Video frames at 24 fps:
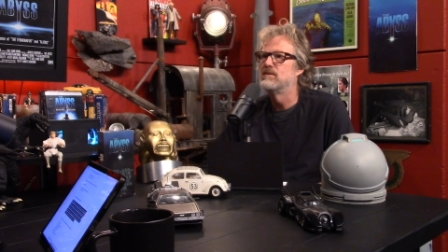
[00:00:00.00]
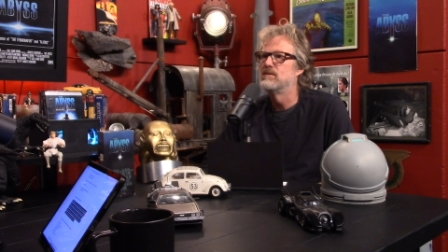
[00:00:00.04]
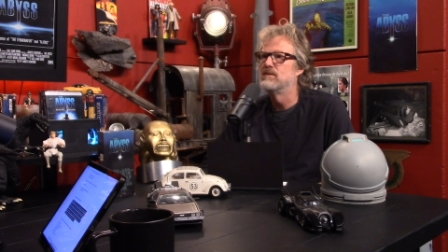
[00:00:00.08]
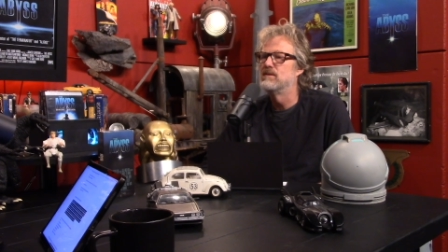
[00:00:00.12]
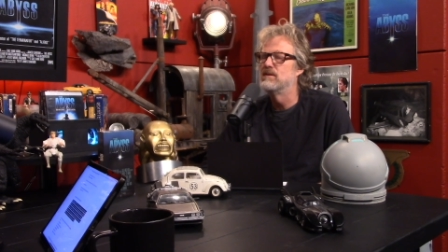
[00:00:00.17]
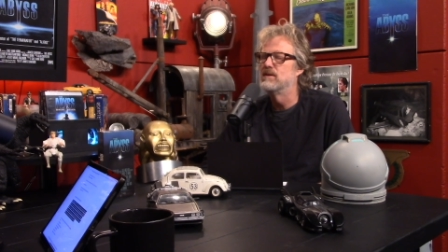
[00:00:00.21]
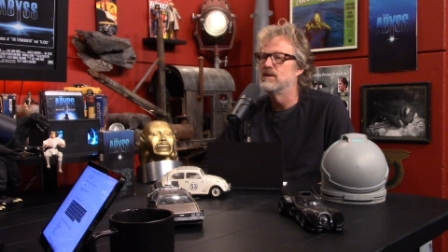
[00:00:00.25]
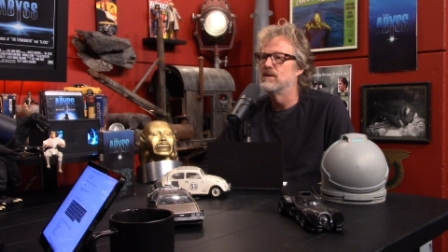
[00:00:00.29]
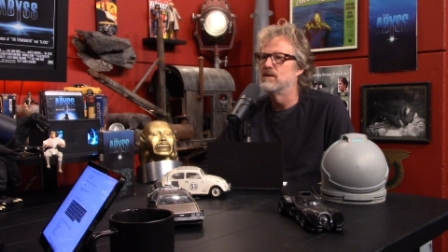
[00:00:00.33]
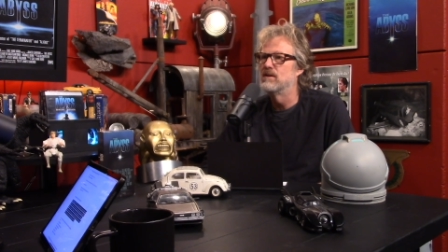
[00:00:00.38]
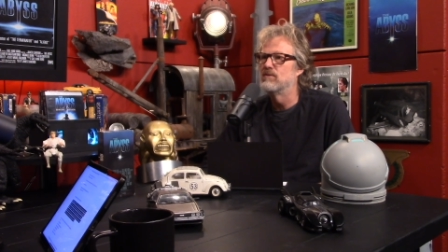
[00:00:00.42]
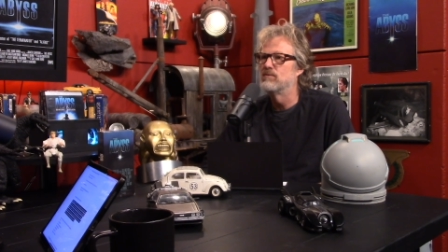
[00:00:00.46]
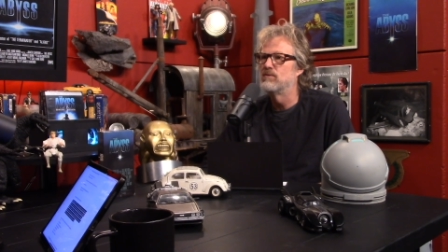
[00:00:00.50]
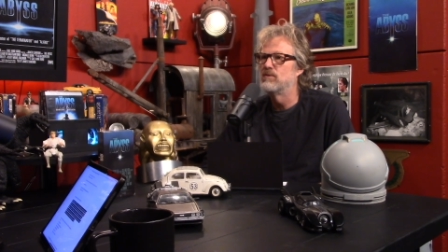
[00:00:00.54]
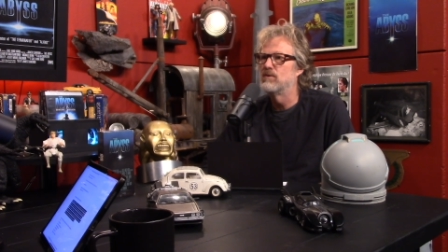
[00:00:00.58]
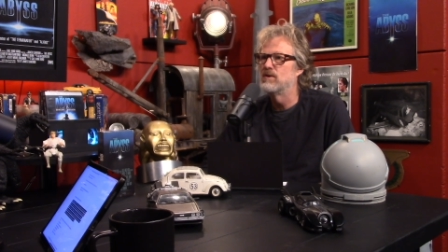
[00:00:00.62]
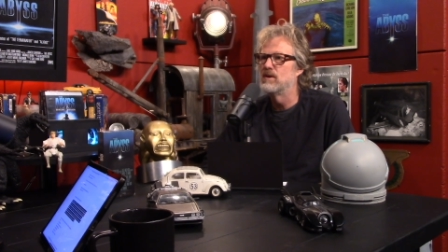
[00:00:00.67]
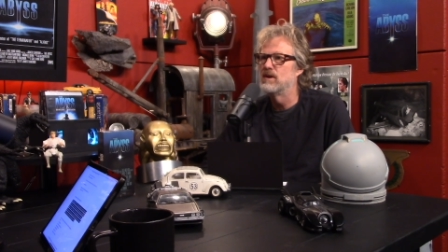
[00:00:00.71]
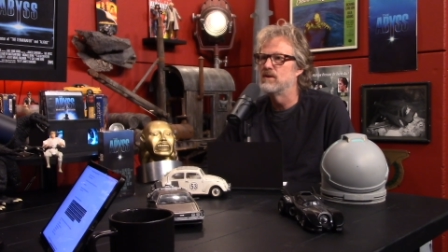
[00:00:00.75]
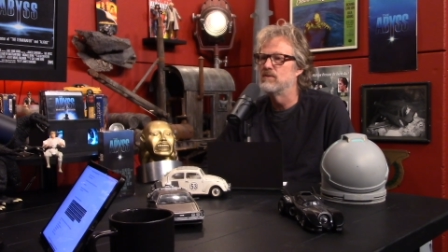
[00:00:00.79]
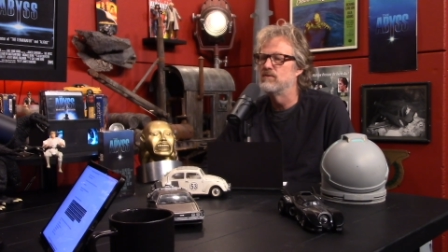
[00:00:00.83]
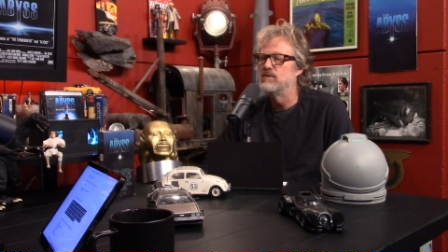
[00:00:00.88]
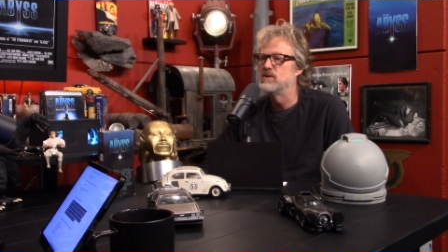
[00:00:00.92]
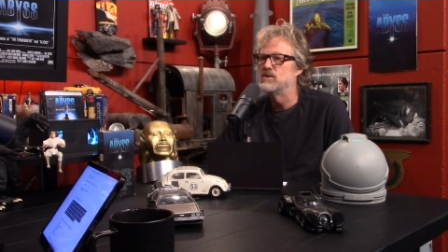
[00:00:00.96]
then for
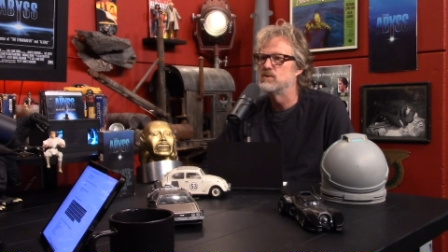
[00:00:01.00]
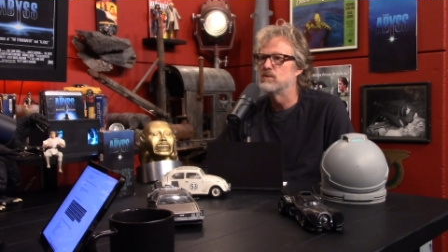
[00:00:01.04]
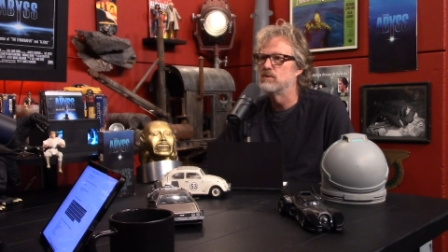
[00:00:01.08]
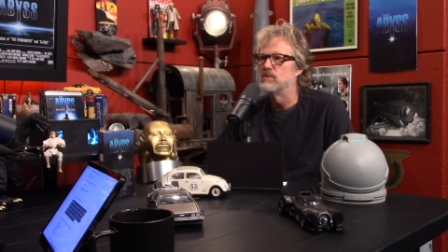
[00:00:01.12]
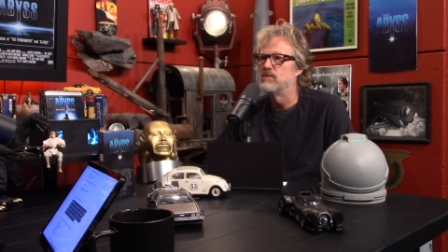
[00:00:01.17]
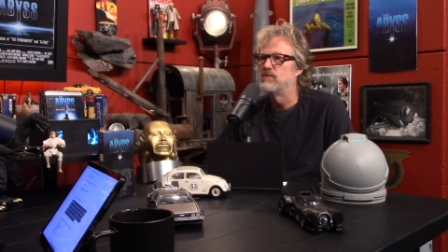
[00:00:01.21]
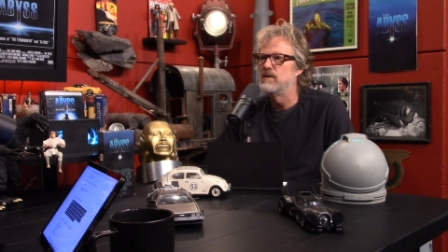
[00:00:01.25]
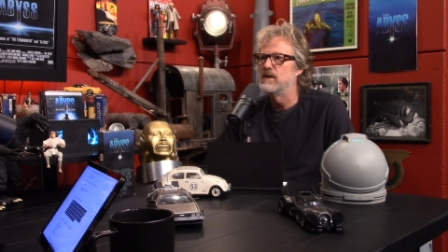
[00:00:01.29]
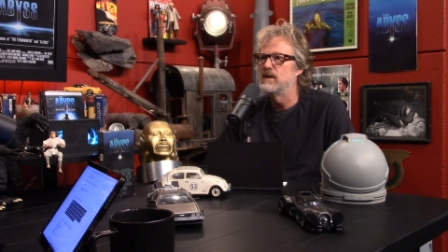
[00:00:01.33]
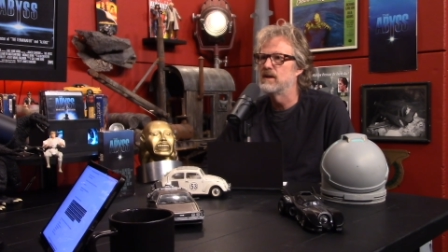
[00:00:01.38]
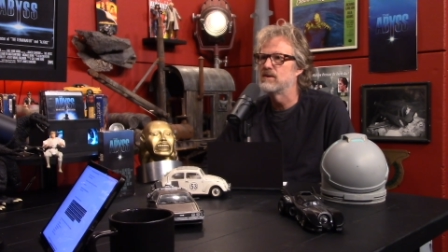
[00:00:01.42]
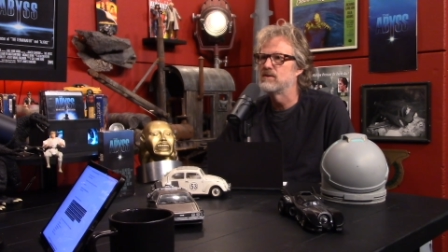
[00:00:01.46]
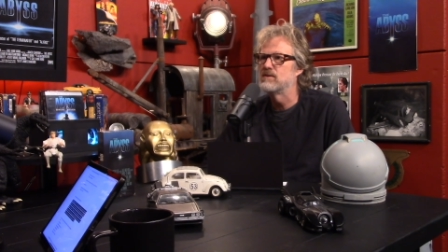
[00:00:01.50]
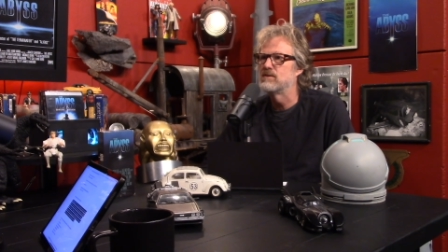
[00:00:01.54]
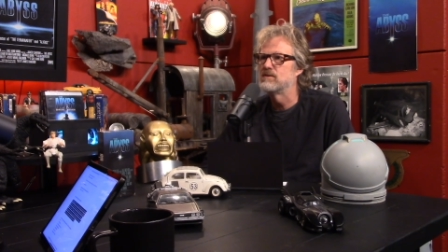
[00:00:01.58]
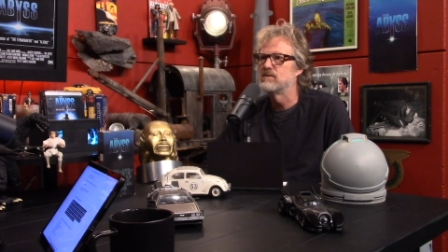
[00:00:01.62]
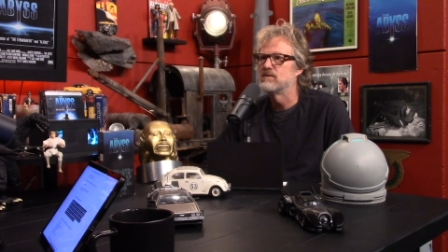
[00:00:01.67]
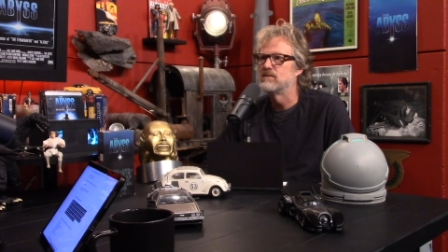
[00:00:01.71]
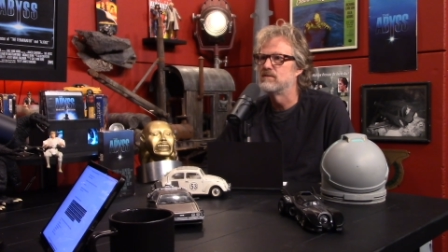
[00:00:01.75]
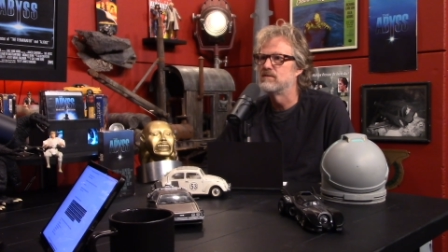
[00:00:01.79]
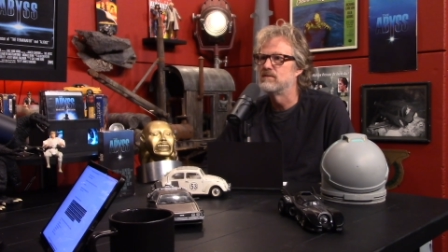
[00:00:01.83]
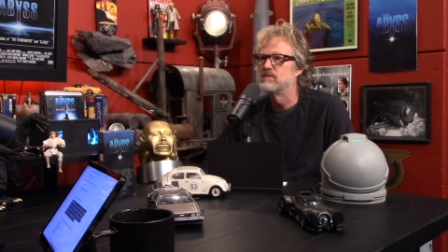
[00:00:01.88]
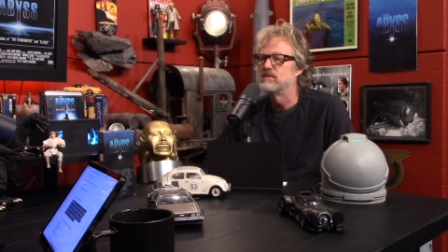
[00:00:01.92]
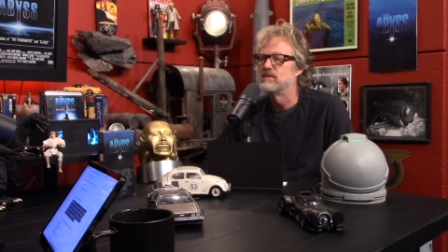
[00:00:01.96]
all the visual effects,
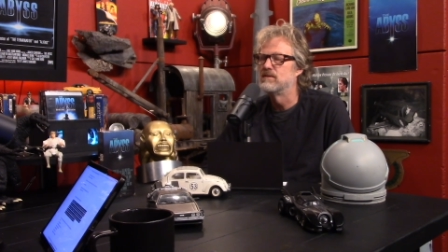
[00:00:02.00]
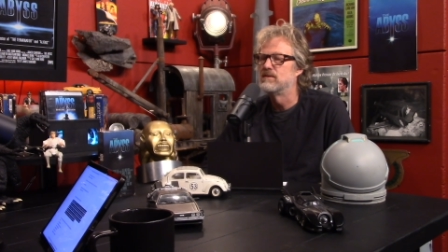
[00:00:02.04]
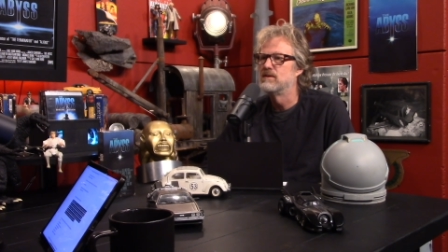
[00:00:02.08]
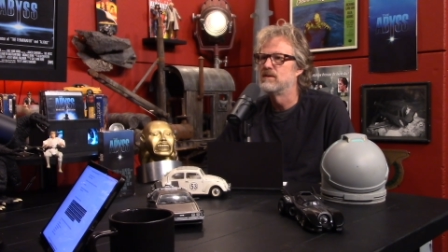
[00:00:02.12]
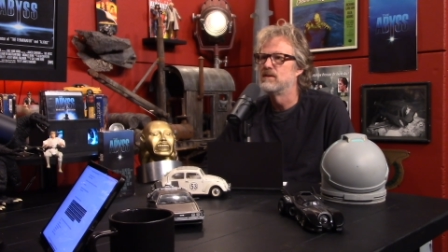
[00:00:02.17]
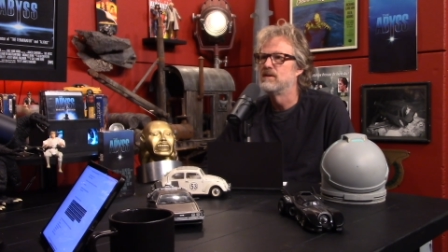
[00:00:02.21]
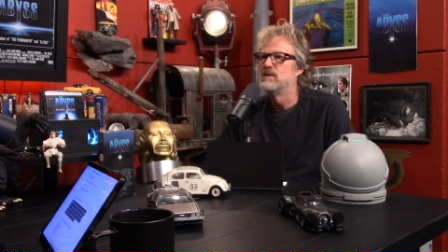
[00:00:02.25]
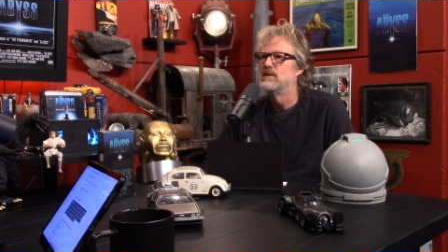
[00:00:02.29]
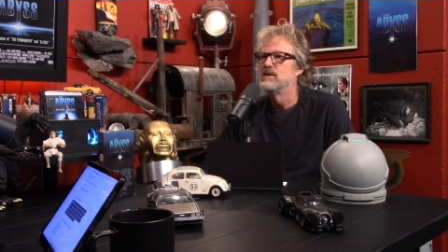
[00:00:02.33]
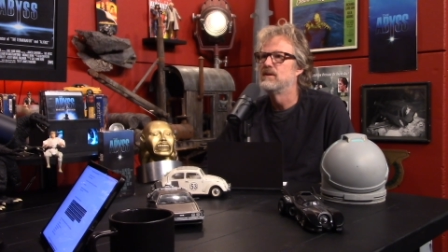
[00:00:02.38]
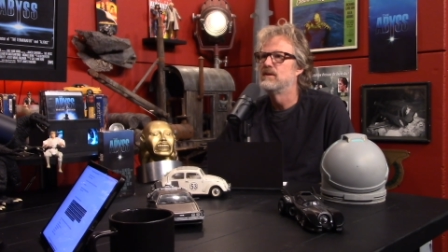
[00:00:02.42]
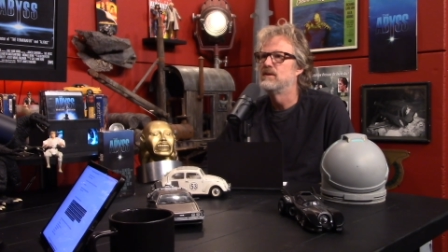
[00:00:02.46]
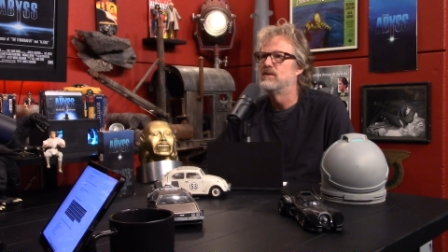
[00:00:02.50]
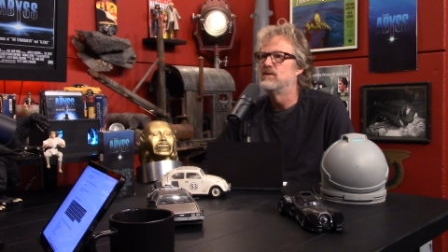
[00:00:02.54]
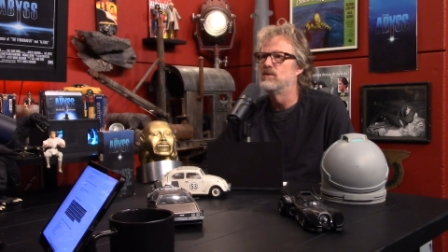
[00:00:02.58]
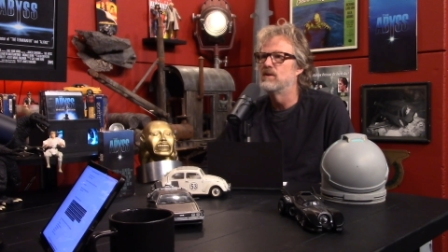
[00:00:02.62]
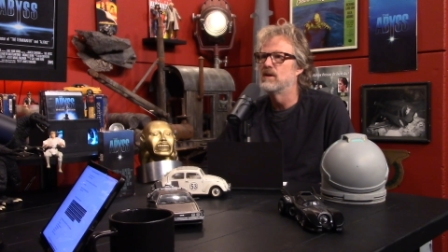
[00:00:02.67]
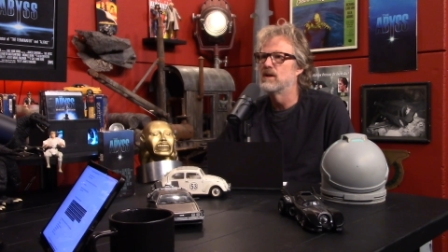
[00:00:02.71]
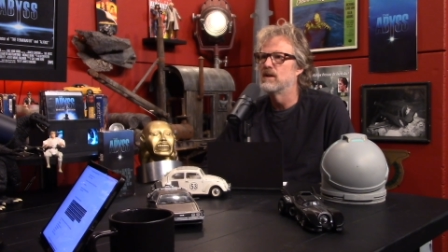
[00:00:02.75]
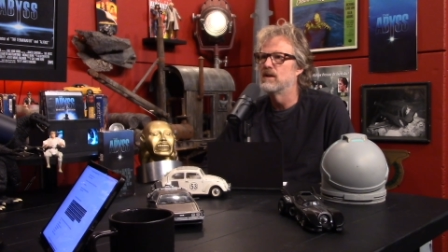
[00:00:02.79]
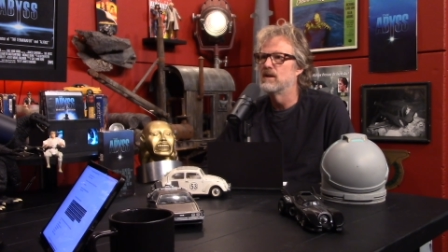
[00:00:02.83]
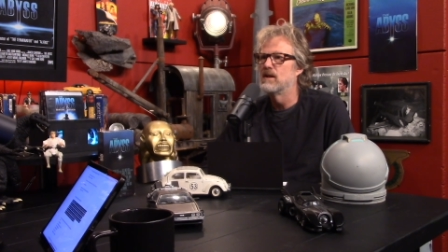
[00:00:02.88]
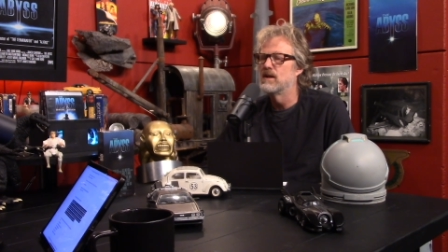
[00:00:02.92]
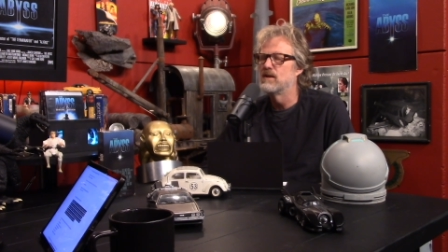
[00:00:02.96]
you got
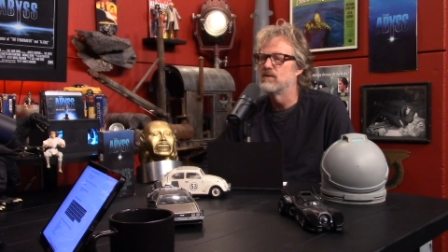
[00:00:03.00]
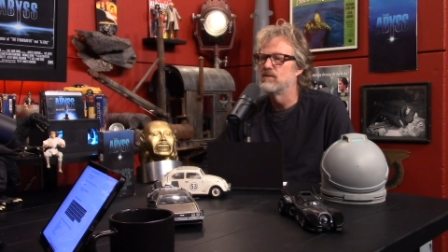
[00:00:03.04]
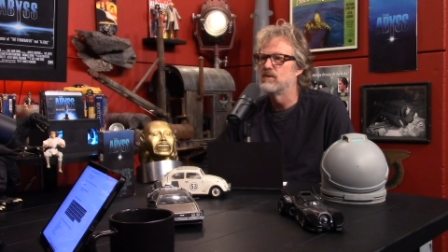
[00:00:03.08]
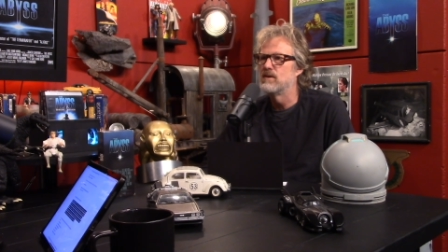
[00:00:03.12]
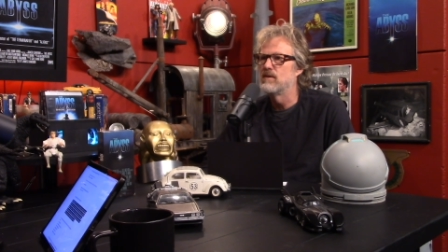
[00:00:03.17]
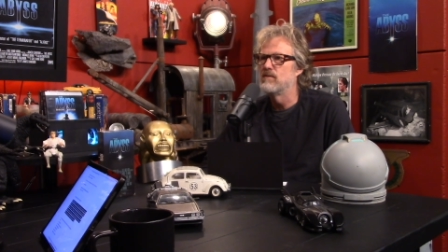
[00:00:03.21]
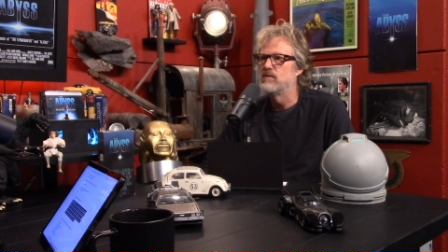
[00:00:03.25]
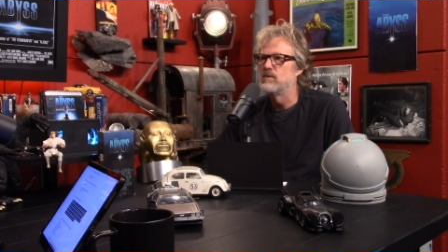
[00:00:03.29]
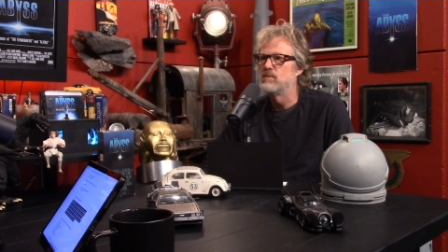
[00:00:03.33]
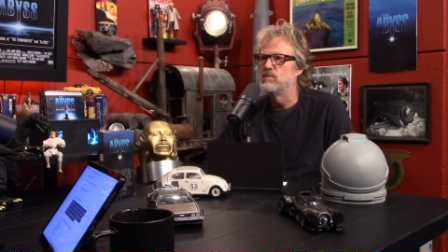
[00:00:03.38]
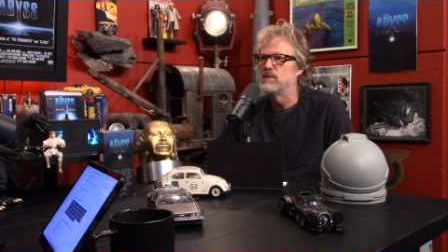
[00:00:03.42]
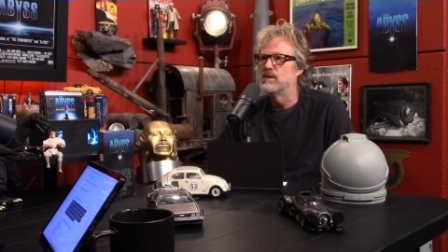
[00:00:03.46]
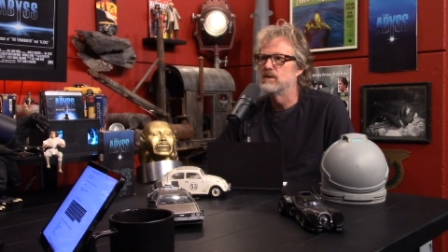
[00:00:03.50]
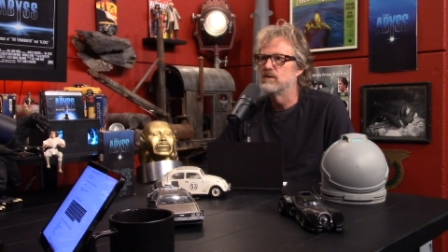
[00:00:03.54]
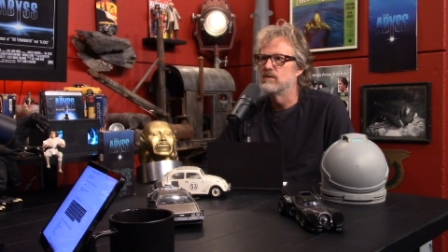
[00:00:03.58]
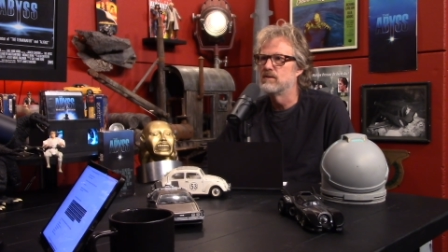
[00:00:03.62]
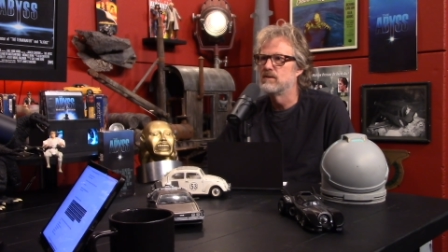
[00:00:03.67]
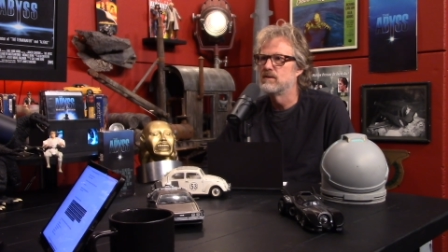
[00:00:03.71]
a lot of stuff to build.